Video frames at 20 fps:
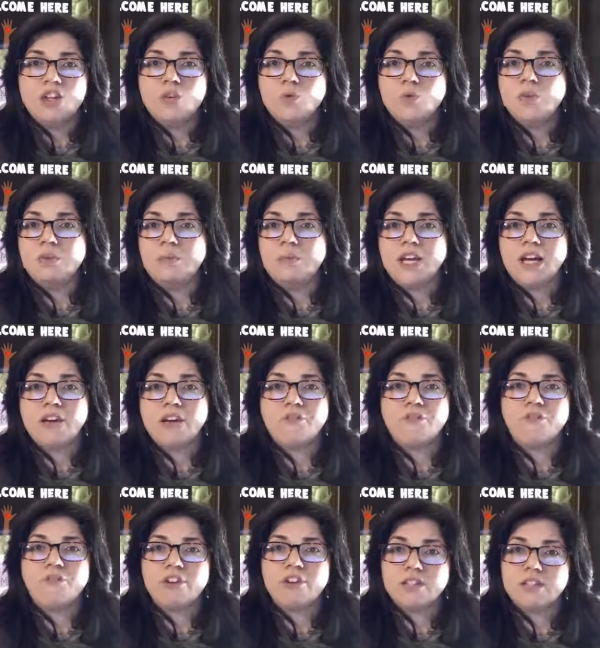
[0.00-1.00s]
You will be
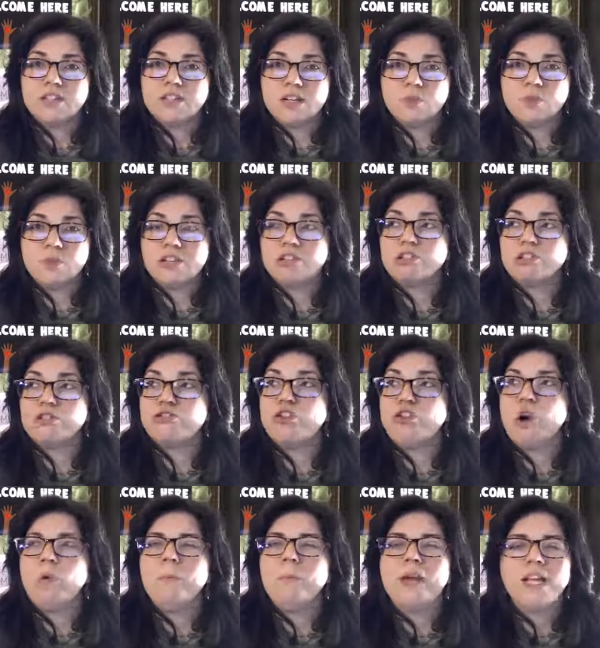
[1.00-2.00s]
confronted with
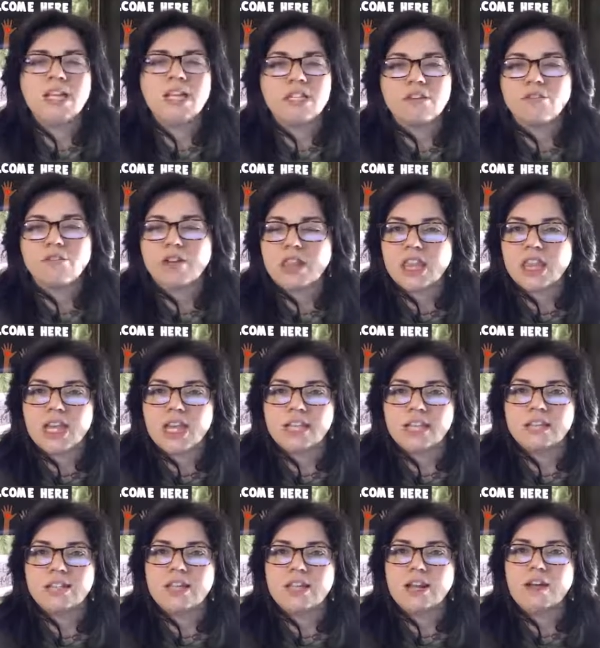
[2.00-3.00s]
so many different
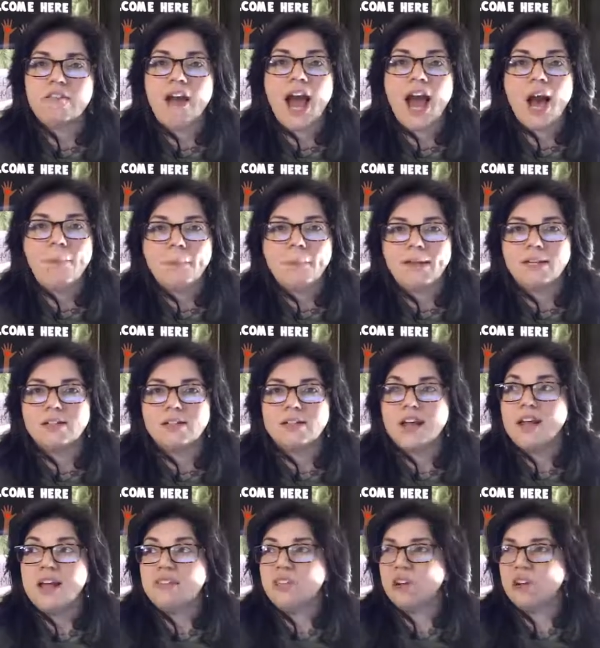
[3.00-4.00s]
things that have
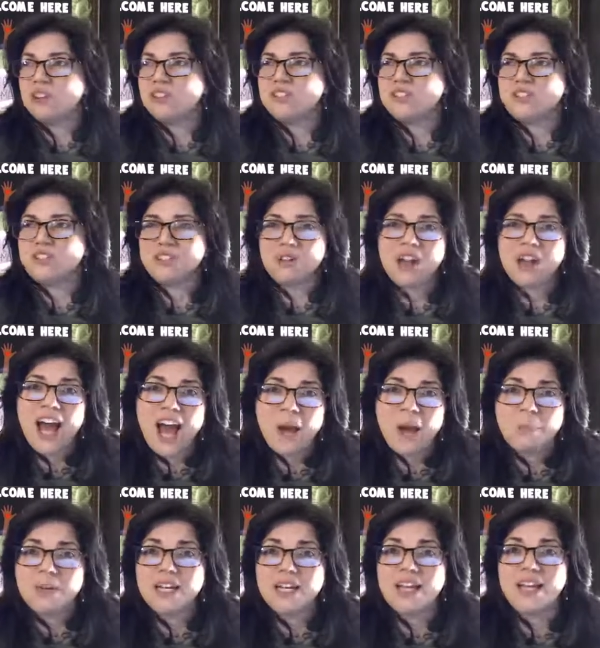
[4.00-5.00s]
happened, that are still
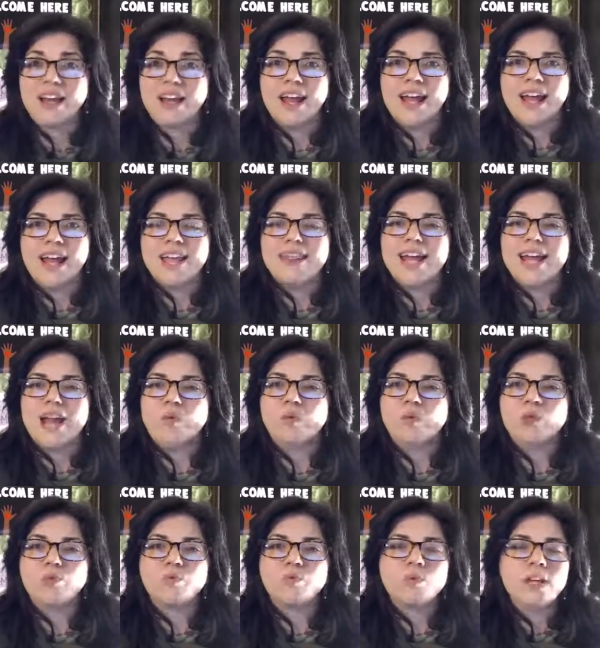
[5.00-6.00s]
happening, that
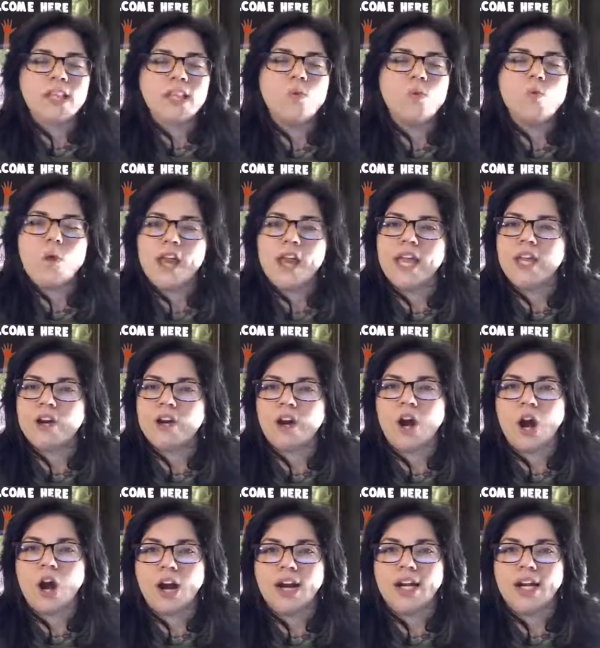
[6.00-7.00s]
will really weigh your
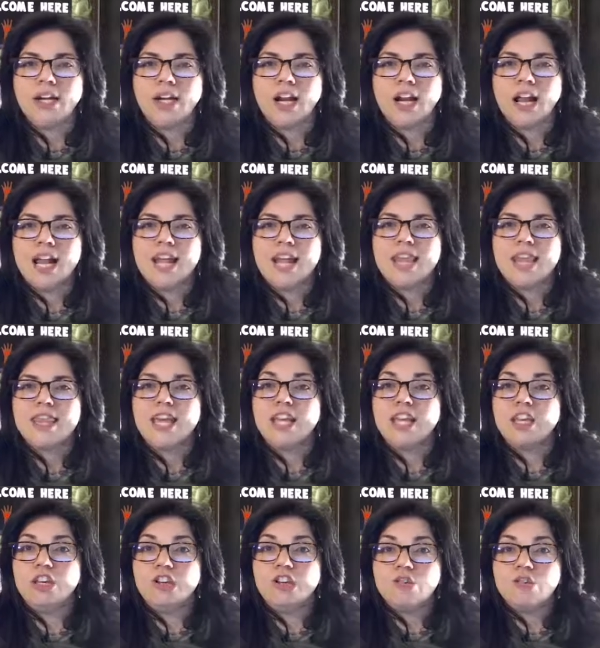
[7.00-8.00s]
heart
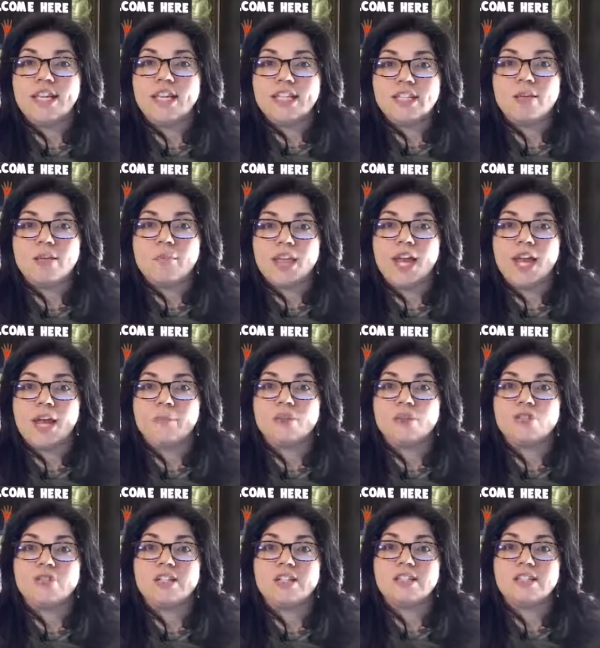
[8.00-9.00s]
that you need to be
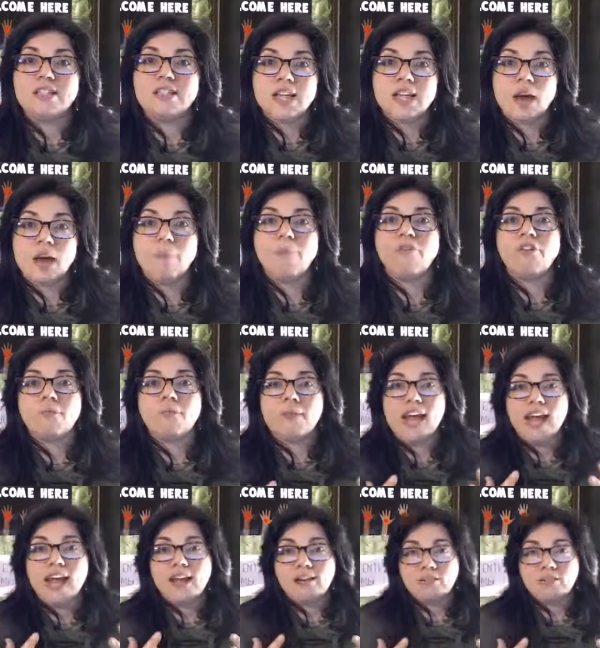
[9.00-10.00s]
able to step from
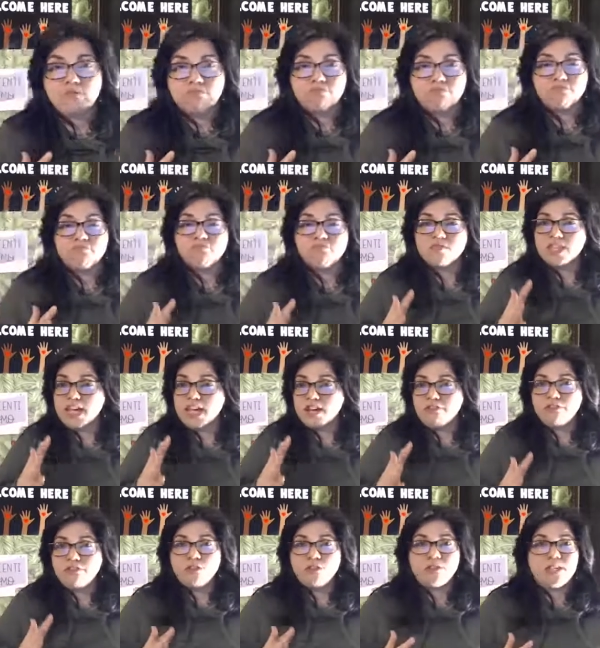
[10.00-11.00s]
that,
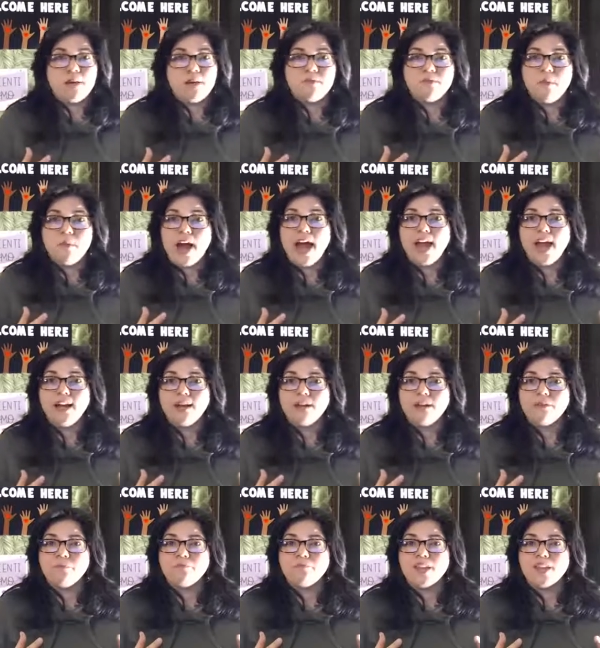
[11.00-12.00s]
take a few steps back,
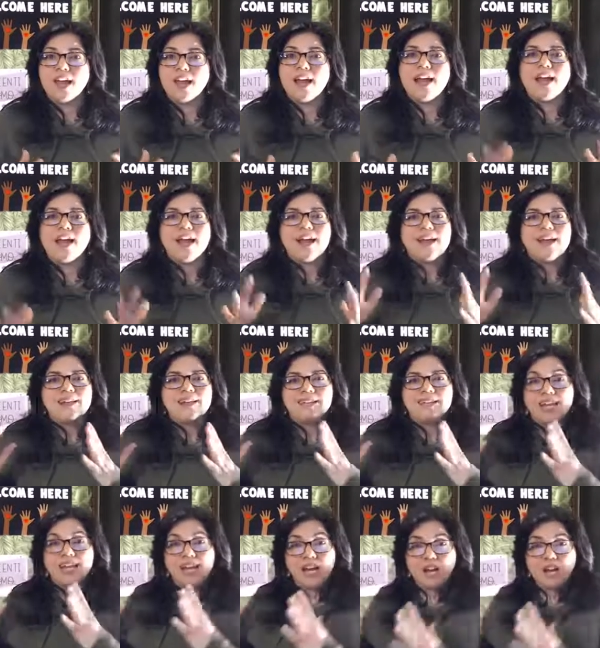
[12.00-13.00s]

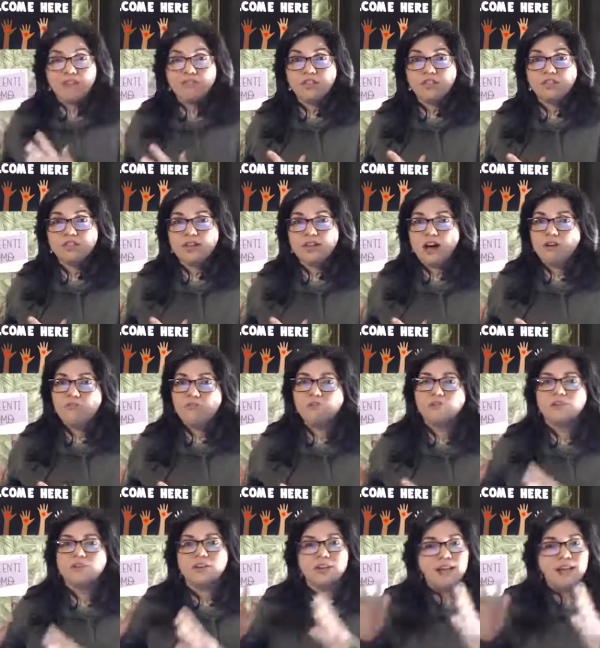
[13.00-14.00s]
take care of
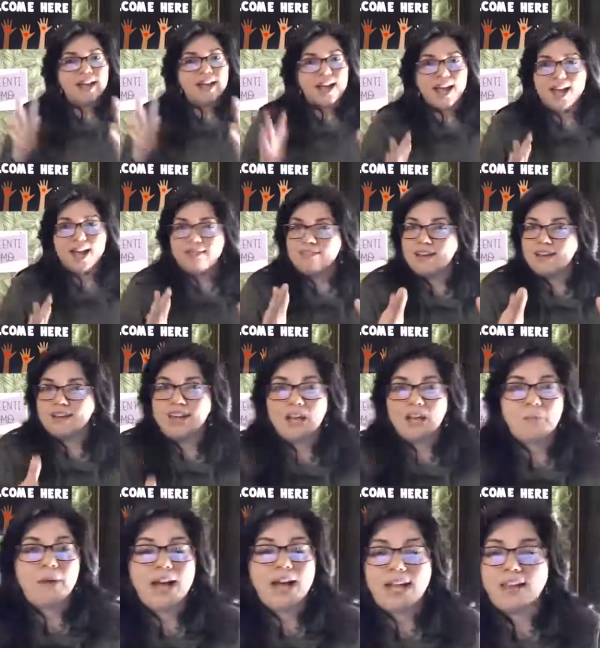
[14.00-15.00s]
yourself, and then
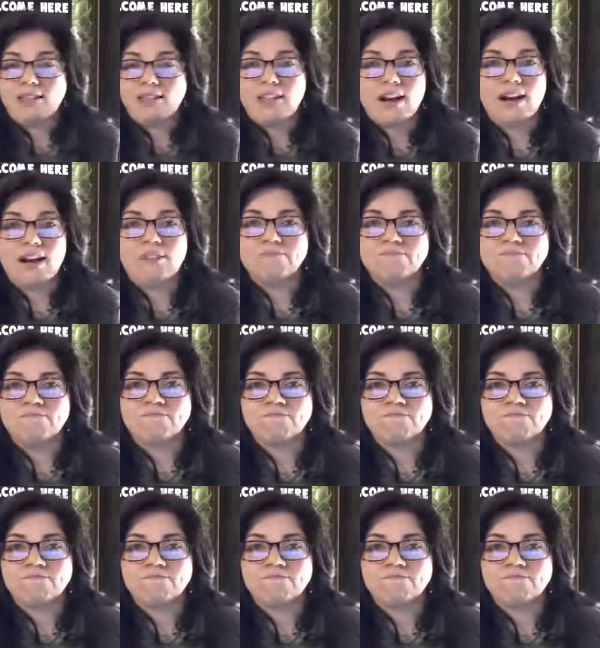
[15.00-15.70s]
get back in there.